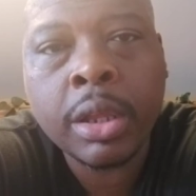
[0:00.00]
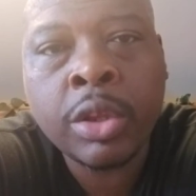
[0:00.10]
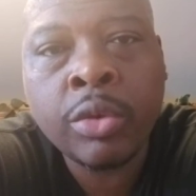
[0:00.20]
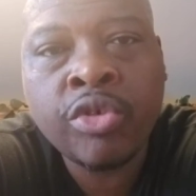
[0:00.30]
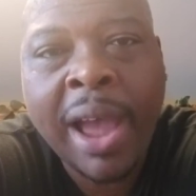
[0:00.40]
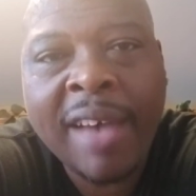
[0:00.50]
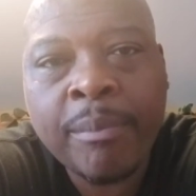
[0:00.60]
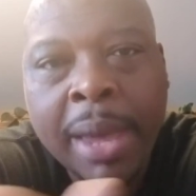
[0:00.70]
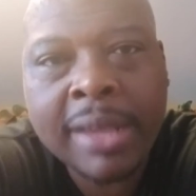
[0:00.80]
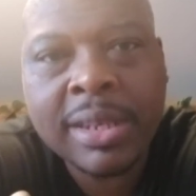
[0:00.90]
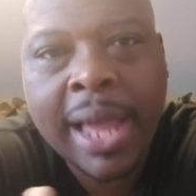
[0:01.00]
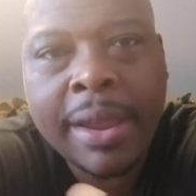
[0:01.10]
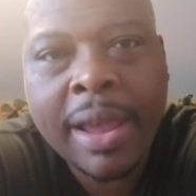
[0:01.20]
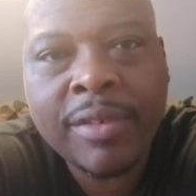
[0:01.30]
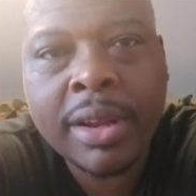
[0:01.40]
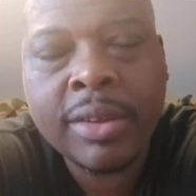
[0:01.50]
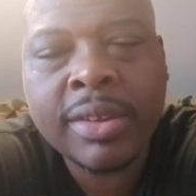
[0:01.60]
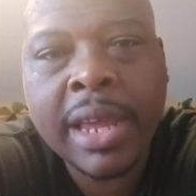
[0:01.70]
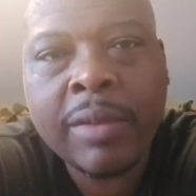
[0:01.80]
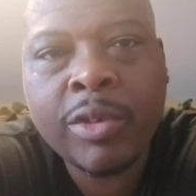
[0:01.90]
you drive baseline. You have to
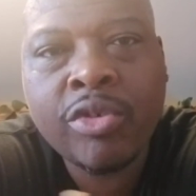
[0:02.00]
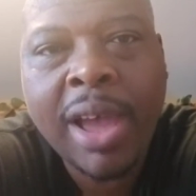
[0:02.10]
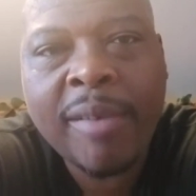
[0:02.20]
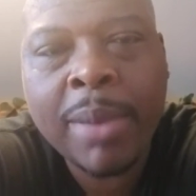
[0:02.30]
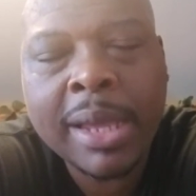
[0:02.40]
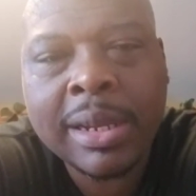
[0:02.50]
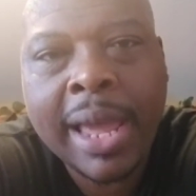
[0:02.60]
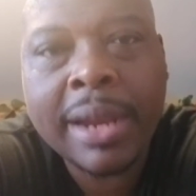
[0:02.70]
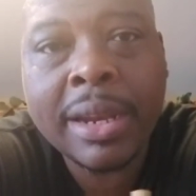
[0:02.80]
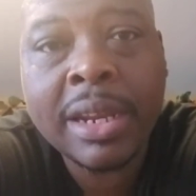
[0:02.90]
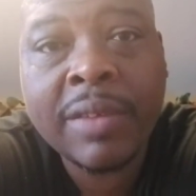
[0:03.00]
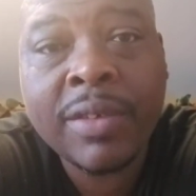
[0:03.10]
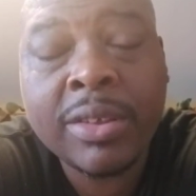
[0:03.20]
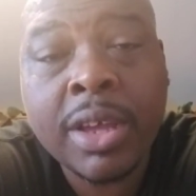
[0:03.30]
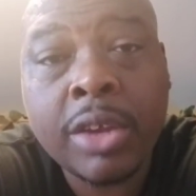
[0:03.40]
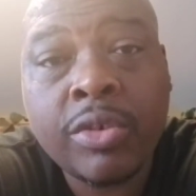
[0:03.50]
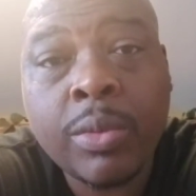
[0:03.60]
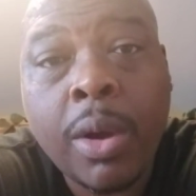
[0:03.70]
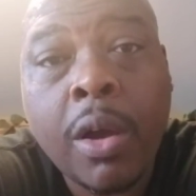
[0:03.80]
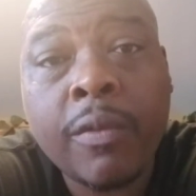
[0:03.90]
understand, if you drive baseline and defense cuts
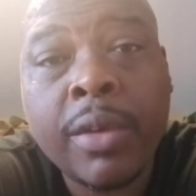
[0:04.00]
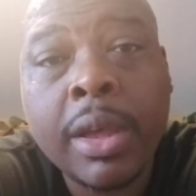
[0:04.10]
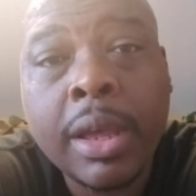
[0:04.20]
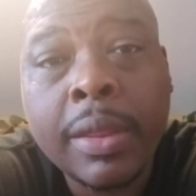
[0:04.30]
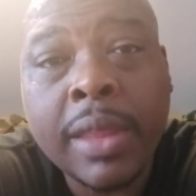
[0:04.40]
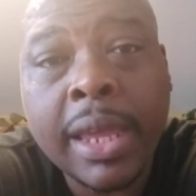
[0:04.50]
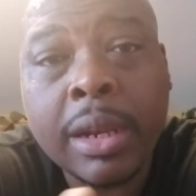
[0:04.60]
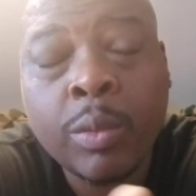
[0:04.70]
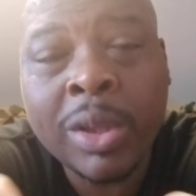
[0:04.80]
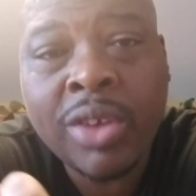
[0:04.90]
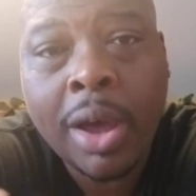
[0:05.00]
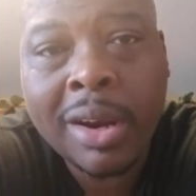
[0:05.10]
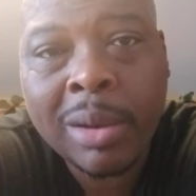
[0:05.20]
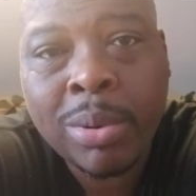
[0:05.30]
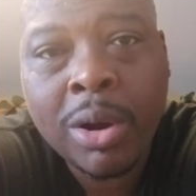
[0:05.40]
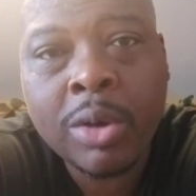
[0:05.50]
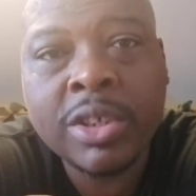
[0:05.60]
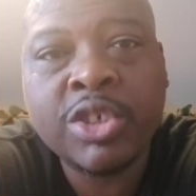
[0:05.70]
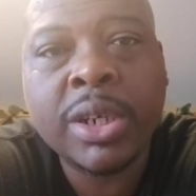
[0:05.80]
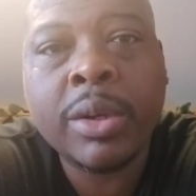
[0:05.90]
you off, then we saw it in the pro,
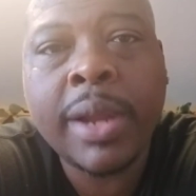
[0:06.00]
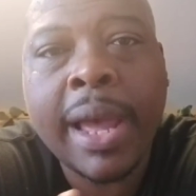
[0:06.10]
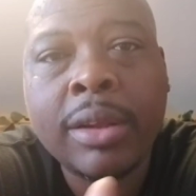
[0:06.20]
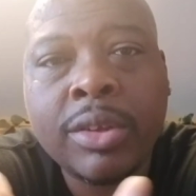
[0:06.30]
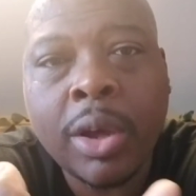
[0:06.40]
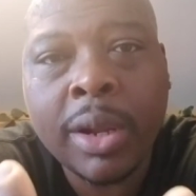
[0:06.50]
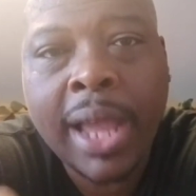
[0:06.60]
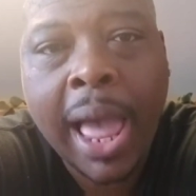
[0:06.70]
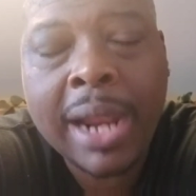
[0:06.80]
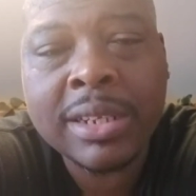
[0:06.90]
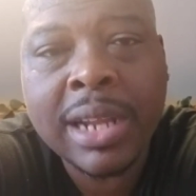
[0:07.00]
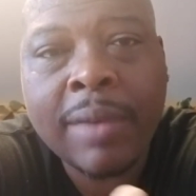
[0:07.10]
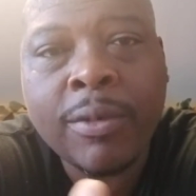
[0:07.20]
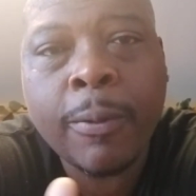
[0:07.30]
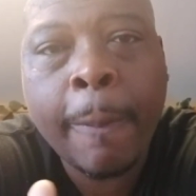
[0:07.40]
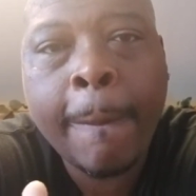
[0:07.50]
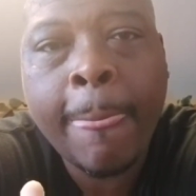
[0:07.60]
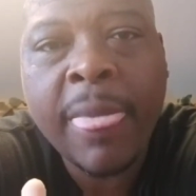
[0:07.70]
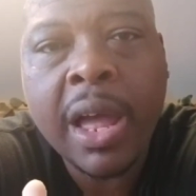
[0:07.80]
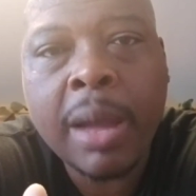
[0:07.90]
that trickle down on a college level.
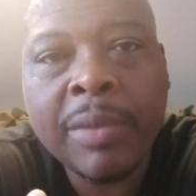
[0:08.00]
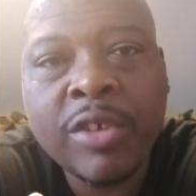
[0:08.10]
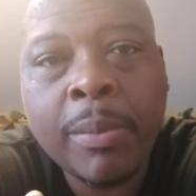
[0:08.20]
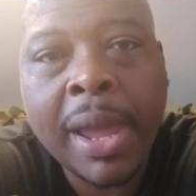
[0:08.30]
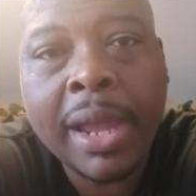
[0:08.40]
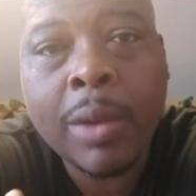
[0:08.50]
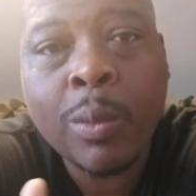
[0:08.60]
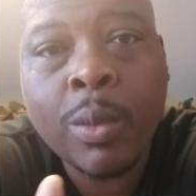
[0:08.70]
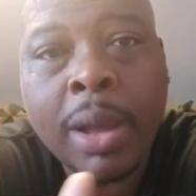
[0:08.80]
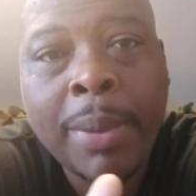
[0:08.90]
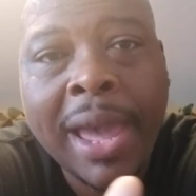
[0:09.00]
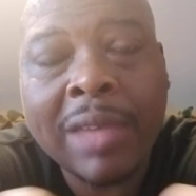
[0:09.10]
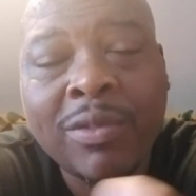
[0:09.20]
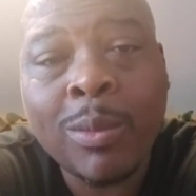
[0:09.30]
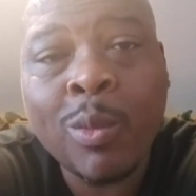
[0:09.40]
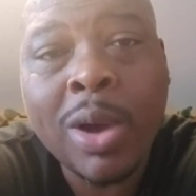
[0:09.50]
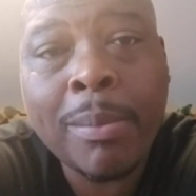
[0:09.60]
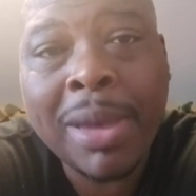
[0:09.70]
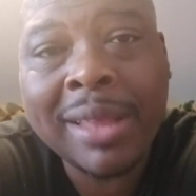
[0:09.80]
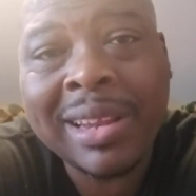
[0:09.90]
If you're making a pass from
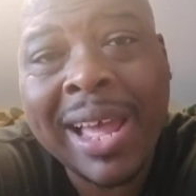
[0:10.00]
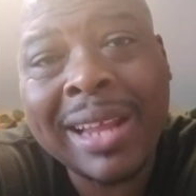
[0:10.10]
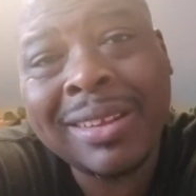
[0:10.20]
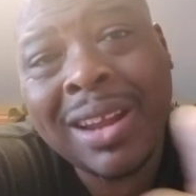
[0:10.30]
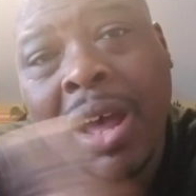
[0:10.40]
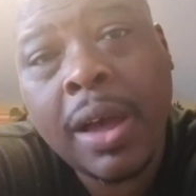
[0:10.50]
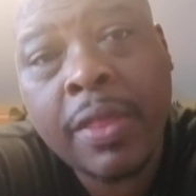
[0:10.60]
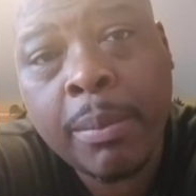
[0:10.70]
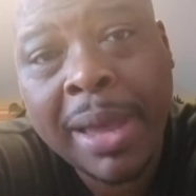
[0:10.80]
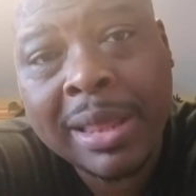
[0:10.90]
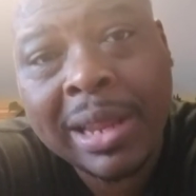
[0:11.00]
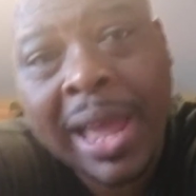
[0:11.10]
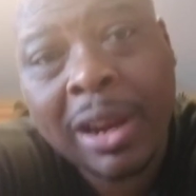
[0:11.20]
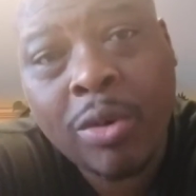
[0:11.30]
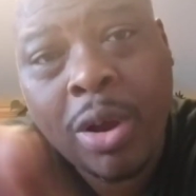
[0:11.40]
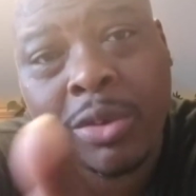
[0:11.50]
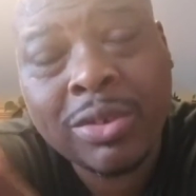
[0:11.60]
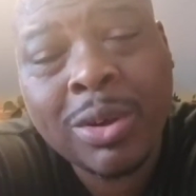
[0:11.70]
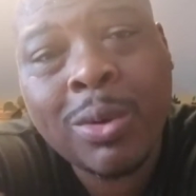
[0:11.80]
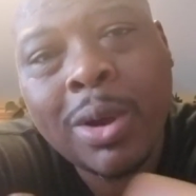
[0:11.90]
one baseline to the other baseline across
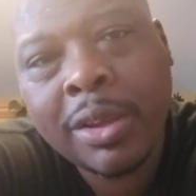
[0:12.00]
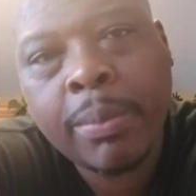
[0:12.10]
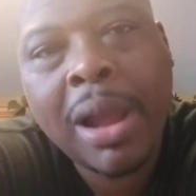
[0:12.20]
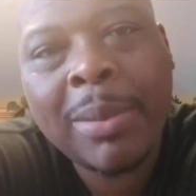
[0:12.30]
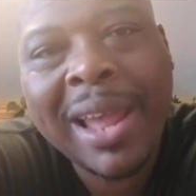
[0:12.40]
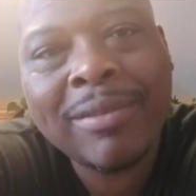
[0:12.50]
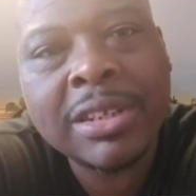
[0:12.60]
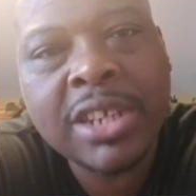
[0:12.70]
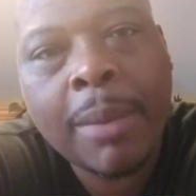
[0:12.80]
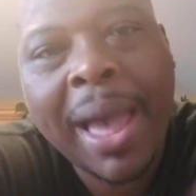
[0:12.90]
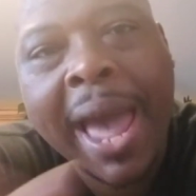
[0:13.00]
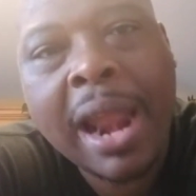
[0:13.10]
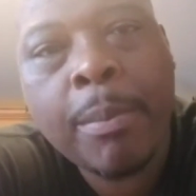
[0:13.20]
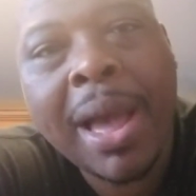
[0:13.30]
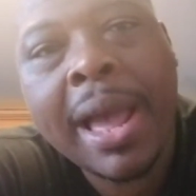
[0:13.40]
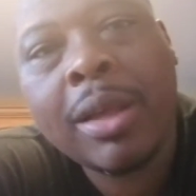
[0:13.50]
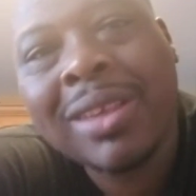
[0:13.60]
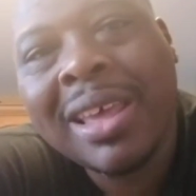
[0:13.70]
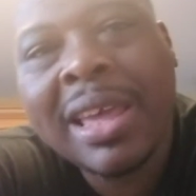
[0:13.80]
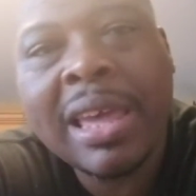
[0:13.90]
the court, you probably have to jump out of bounds
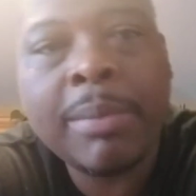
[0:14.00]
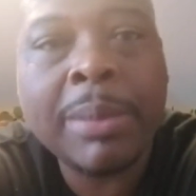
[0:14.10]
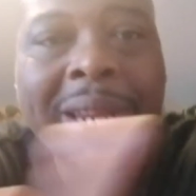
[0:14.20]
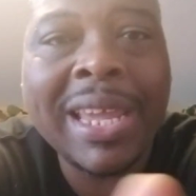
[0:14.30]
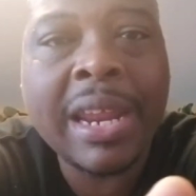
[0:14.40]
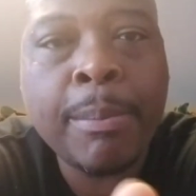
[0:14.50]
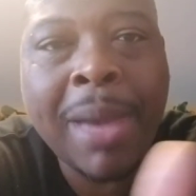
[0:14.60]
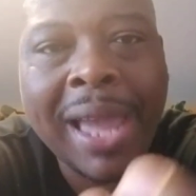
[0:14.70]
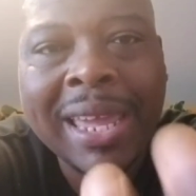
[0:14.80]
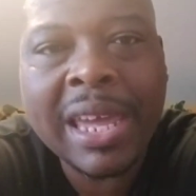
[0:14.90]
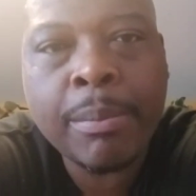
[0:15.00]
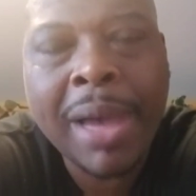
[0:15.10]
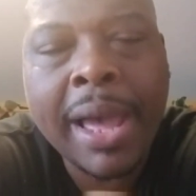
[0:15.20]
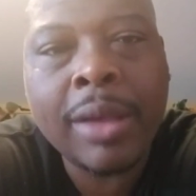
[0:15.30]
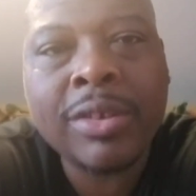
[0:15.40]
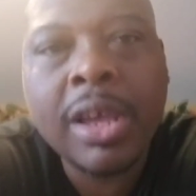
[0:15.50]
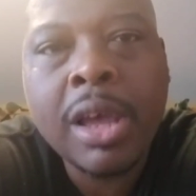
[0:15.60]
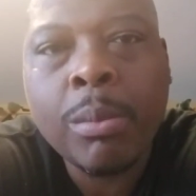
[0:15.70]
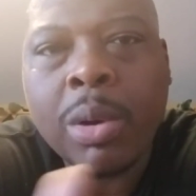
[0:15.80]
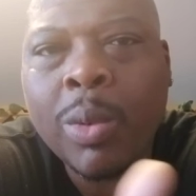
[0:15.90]
and be able to get it back in bounds.
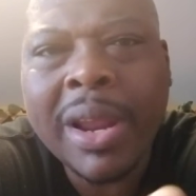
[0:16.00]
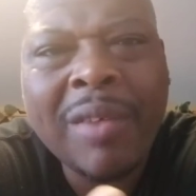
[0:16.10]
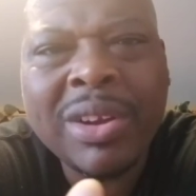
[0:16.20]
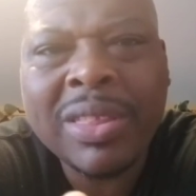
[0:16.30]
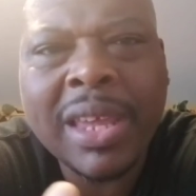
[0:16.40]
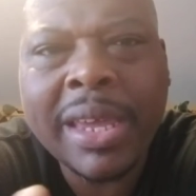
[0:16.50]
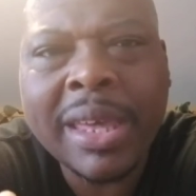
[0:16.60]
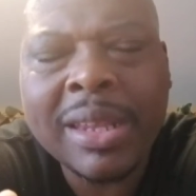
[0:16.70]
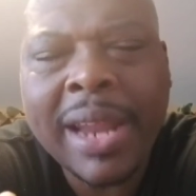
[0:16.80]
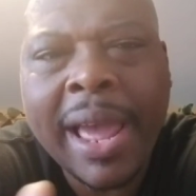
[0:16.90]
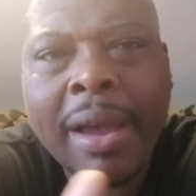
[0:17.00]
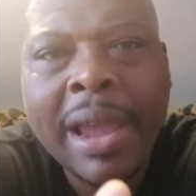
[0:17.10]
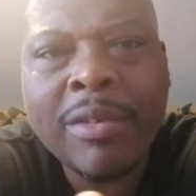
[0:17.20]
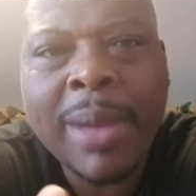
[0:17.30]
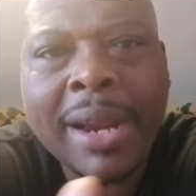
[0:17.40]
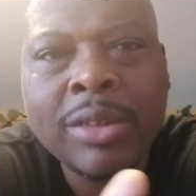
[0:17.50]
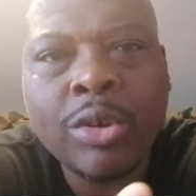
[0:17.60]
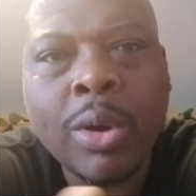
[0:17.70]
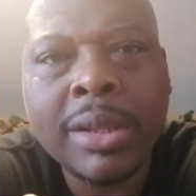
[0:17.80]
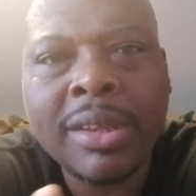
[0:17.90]
But whatever the thing is now, everybody is
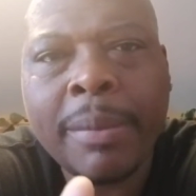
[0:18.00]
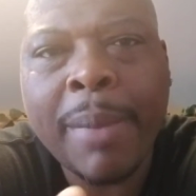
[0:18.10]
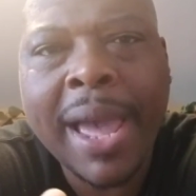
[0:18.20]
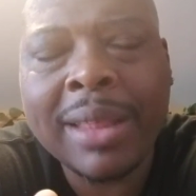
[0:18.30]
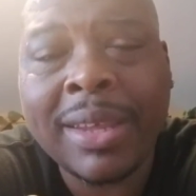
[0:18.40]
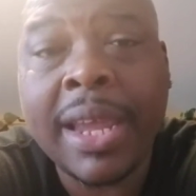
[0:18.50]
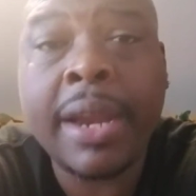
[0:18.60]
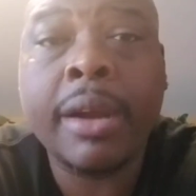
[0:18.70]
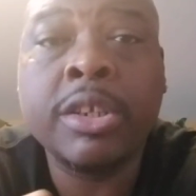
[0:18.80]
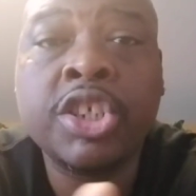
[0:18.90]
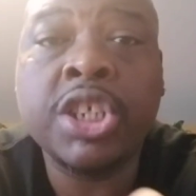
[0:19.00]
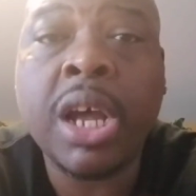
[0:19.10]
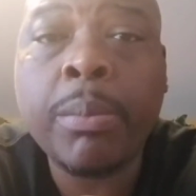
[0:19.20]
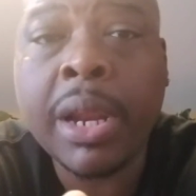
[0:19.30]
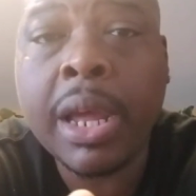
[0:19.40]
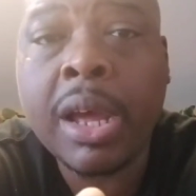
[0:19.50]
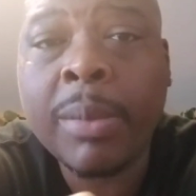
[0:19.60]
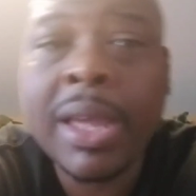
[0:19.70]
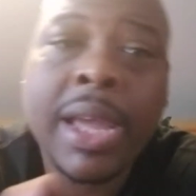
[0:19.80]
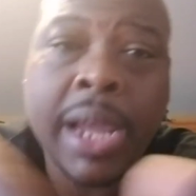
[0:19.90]
going to the basket and they're jumping
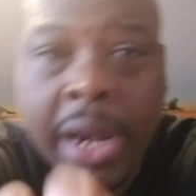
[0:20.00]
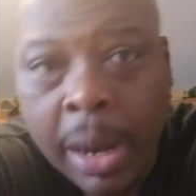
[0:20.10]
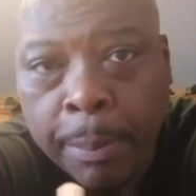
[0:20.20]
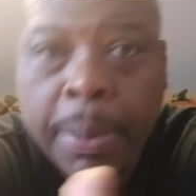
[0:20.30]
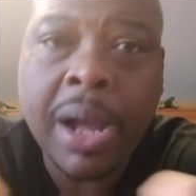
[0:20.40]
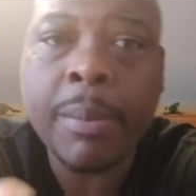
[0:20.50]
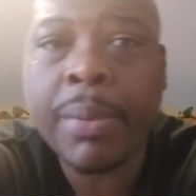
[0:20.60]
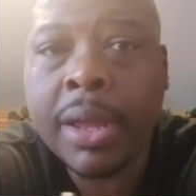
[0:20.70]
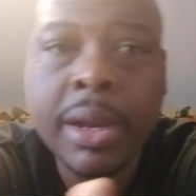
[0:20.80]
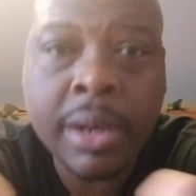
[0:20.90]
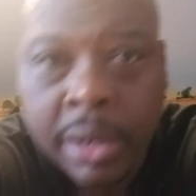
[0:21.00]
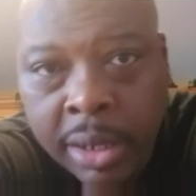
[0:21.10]
up and they're pumping,